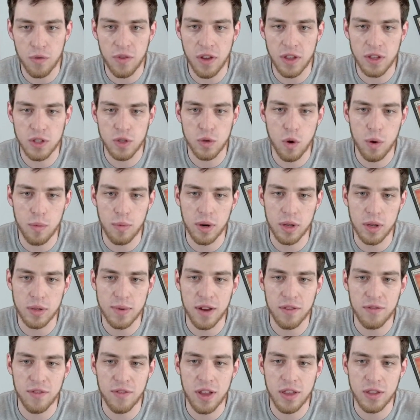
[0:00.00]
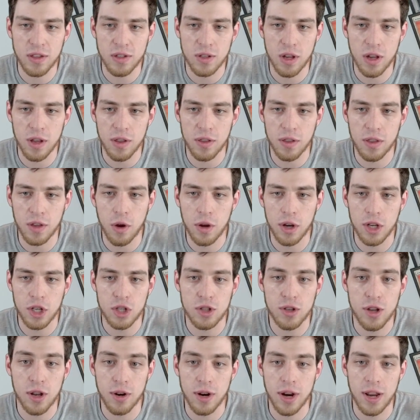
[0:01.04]
Faith's Reward brings back the Codex
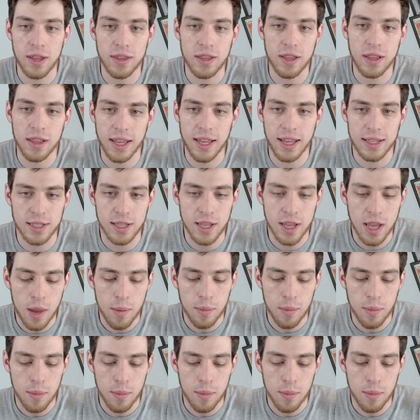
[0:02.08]
Shredder and the lands.